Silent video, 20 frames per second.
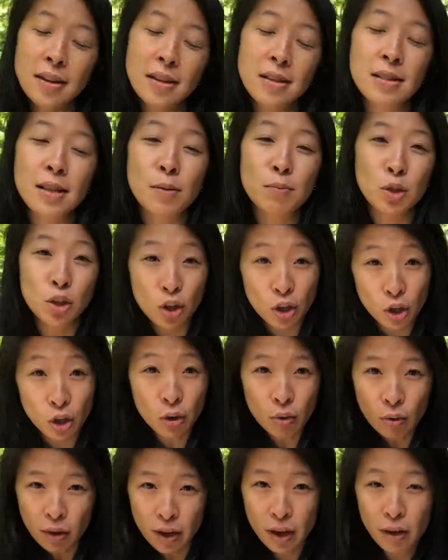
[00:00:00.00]
it's up to
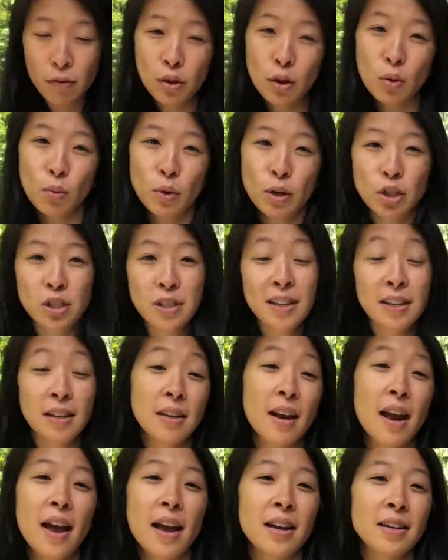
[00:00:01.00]
you if you wish to
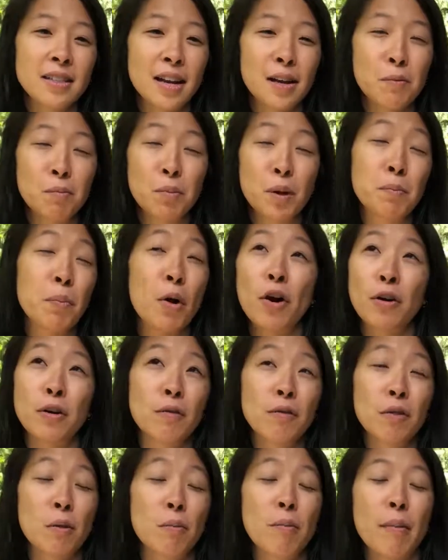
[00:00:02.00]
connect and be part
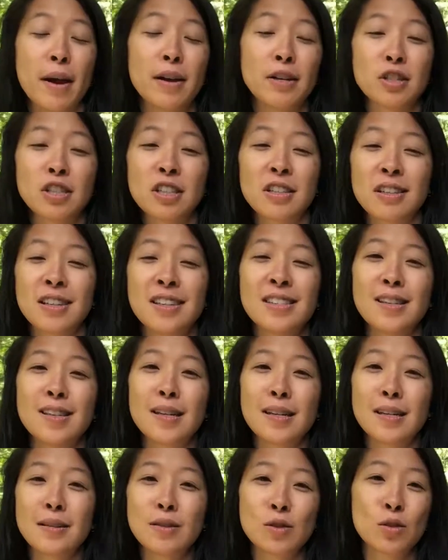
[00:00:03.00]
of the magic, because it
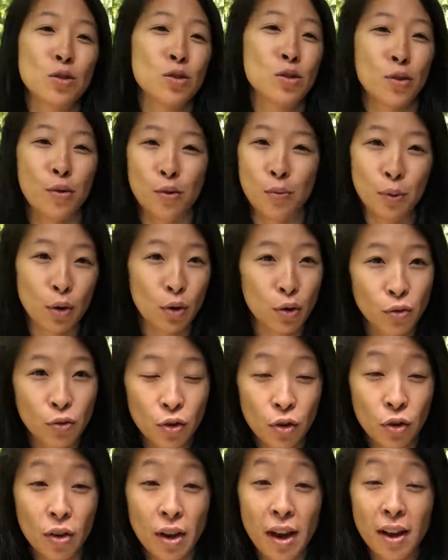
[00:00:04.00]
is so
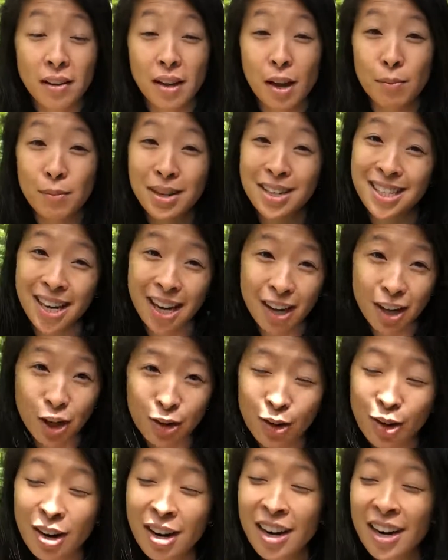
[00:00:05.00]
beautiful. And let me tell
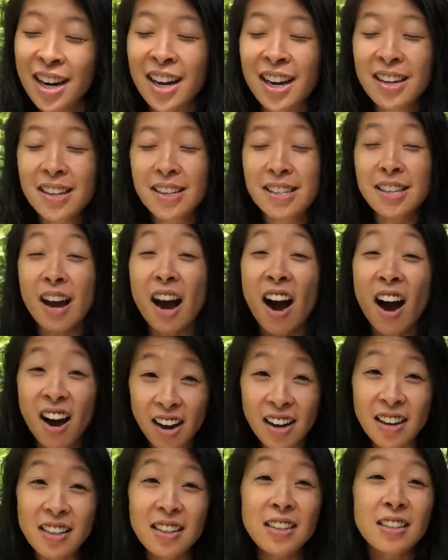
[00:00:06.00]
you, it is
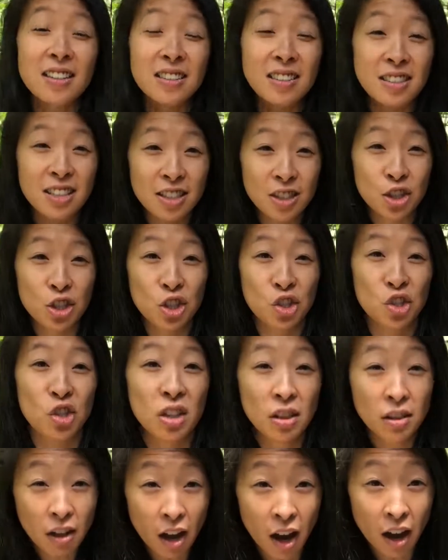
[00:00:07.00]

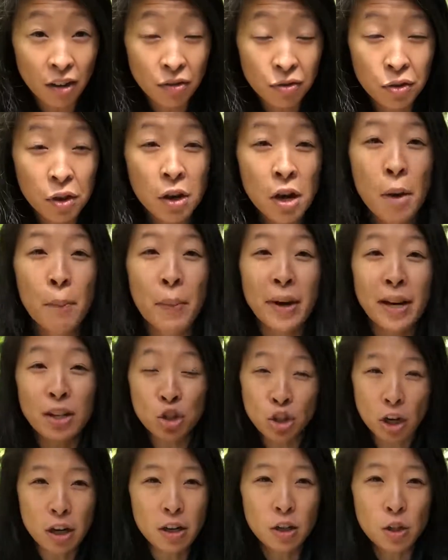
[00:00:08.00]
unconditional love. But it
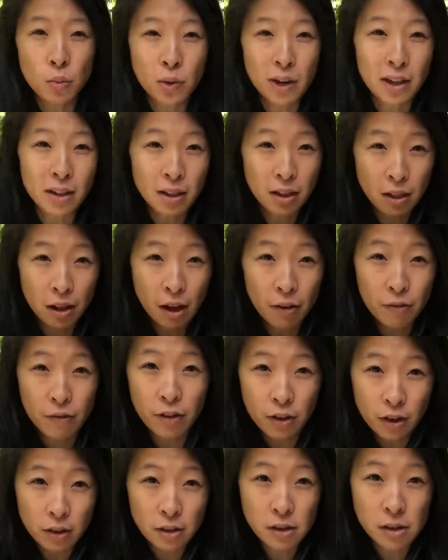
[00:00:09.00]
starts with love for
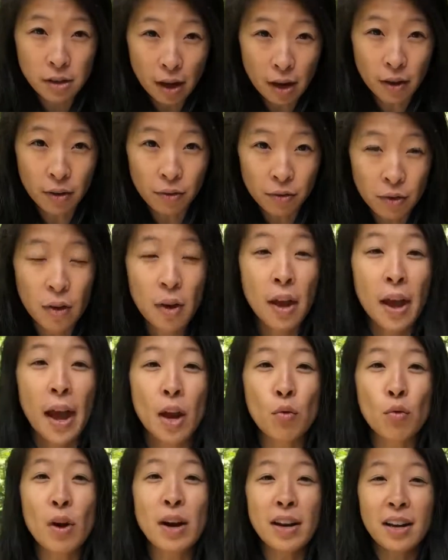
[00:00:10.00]
yourself
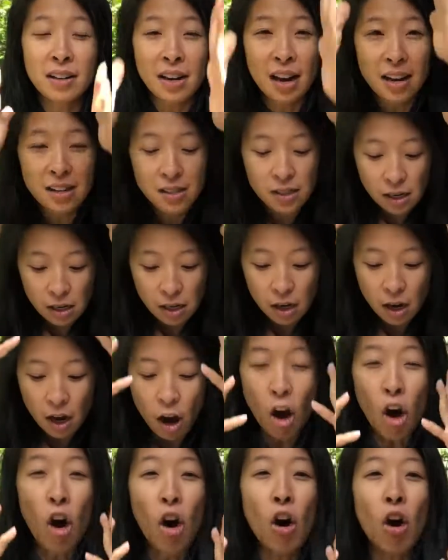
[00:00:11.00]
and recognizing
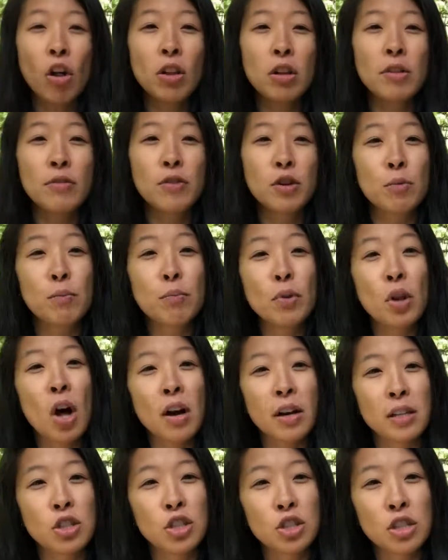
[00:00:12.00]
all of your
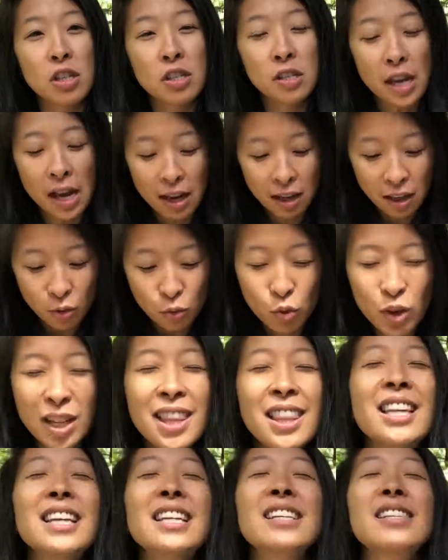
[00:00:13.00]
blockages and
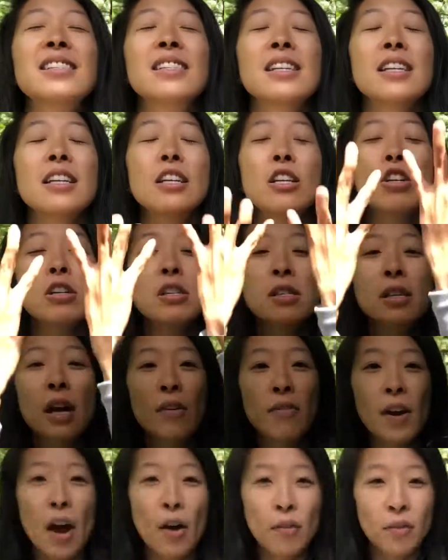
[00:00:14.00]
releasing
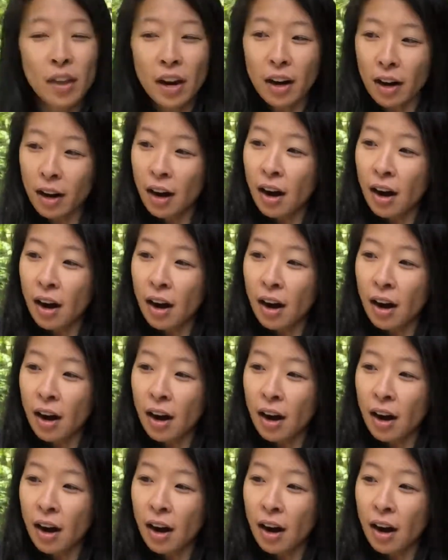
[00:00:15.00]
yourself out there